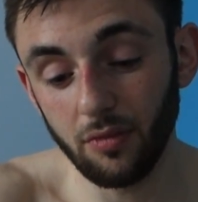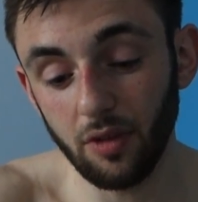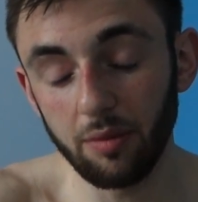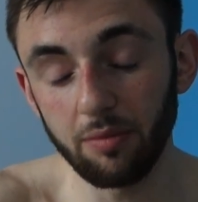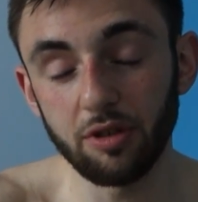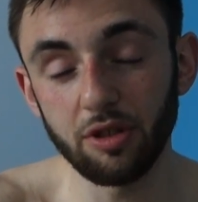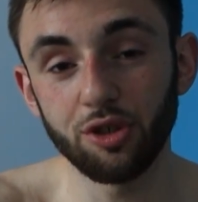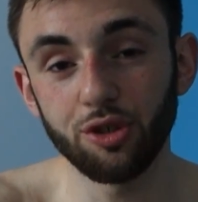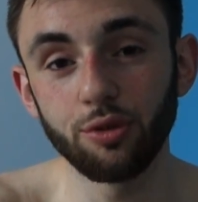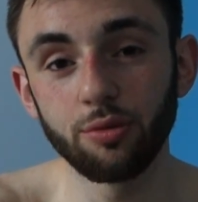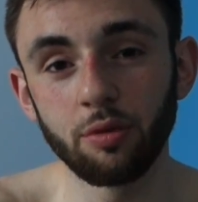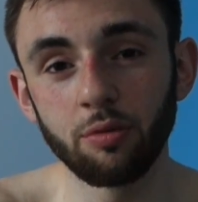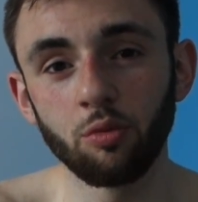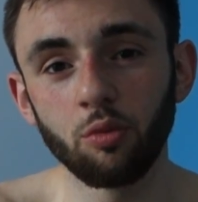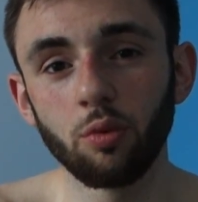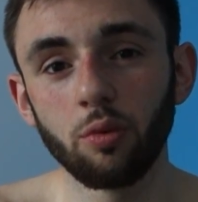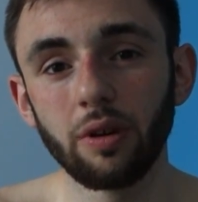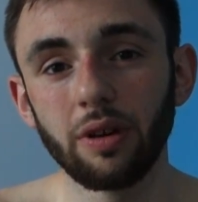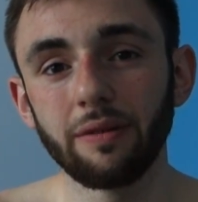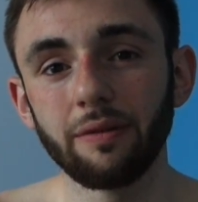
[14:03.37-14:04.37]

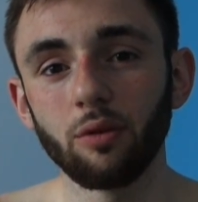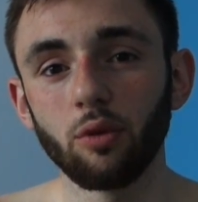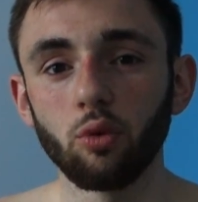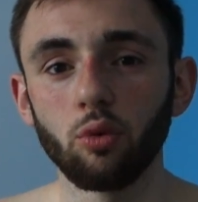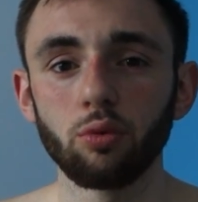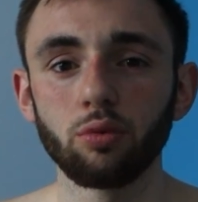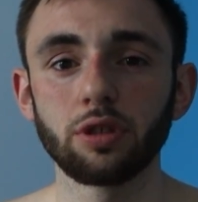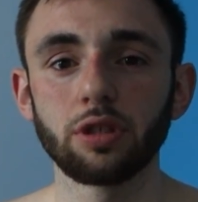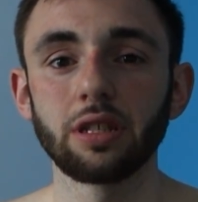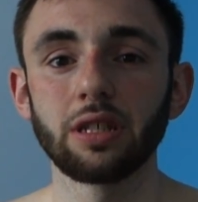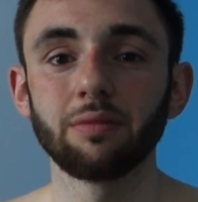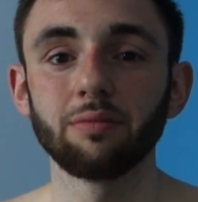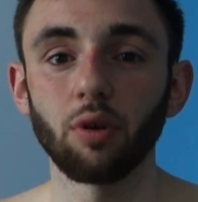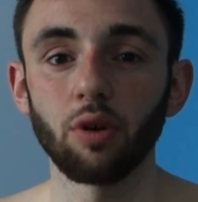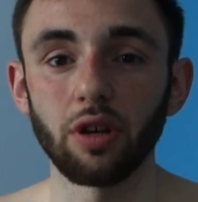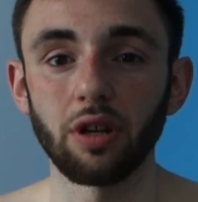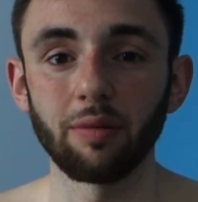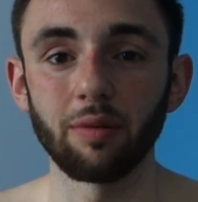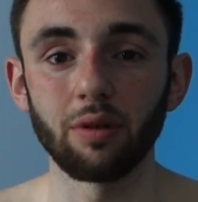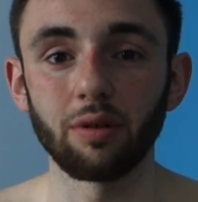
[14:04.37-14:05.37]
assuming we've all seen
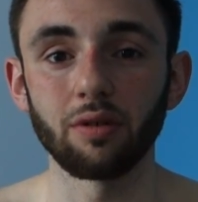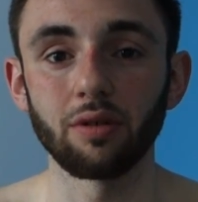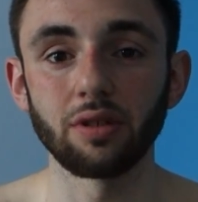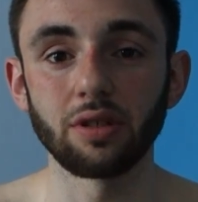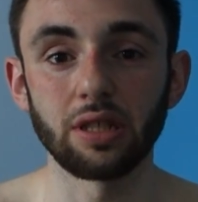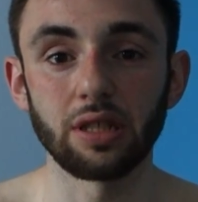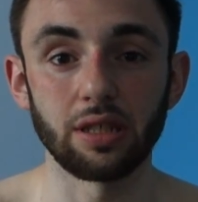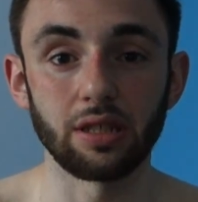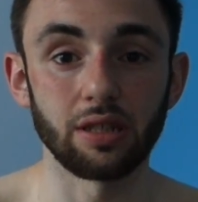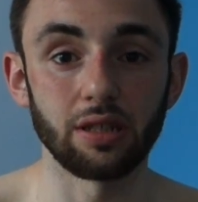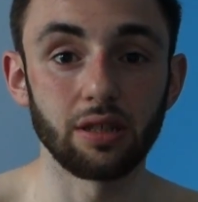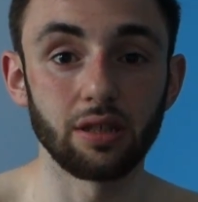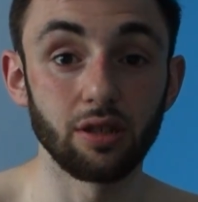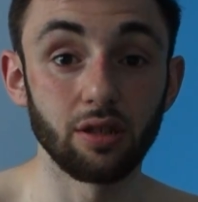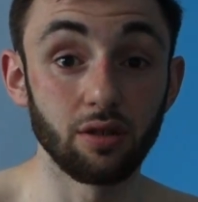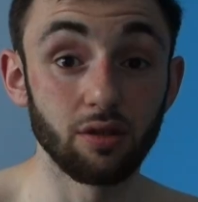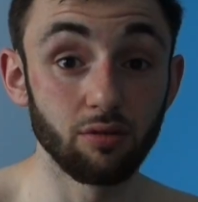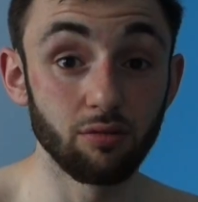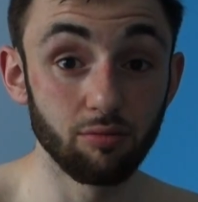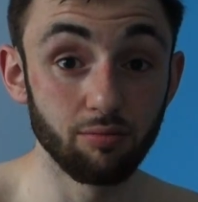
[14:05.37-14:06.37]
bodybuilders in
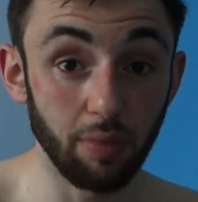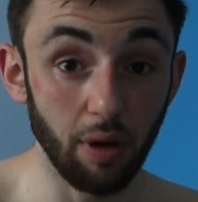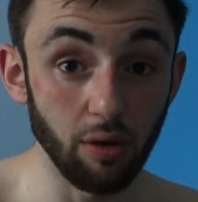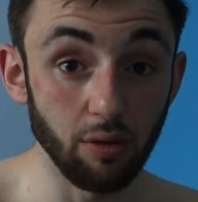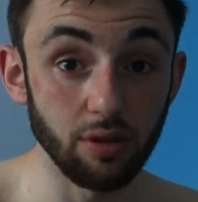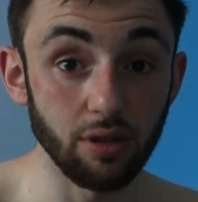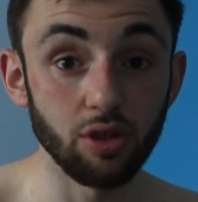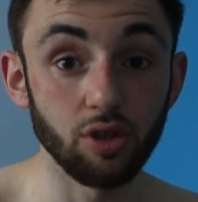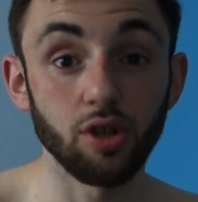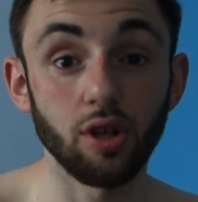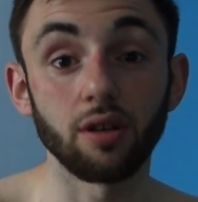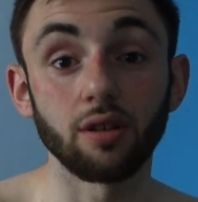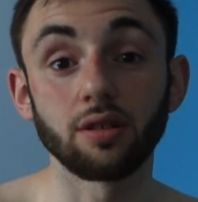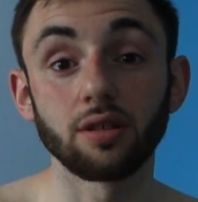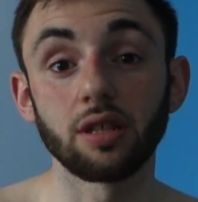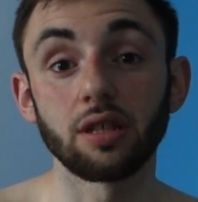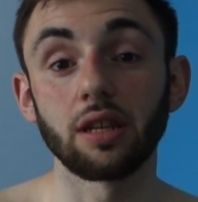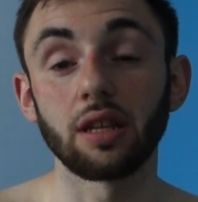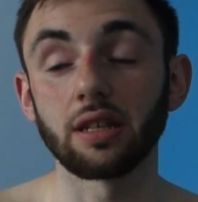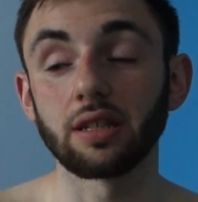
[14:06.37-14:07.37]
posing
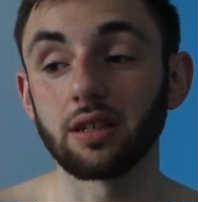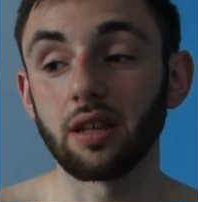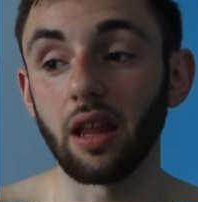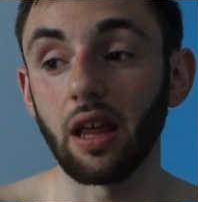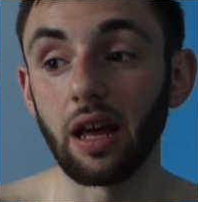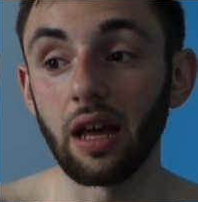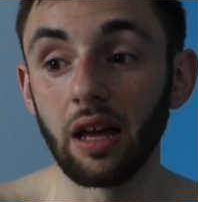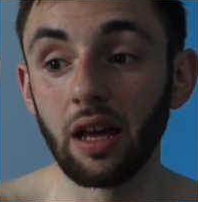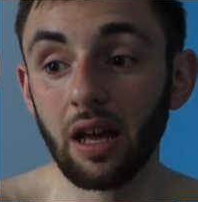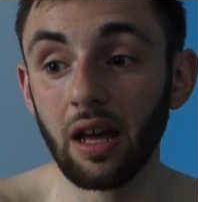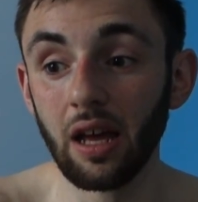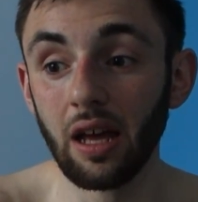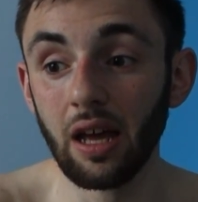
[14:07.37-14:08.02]
trunks and things like that.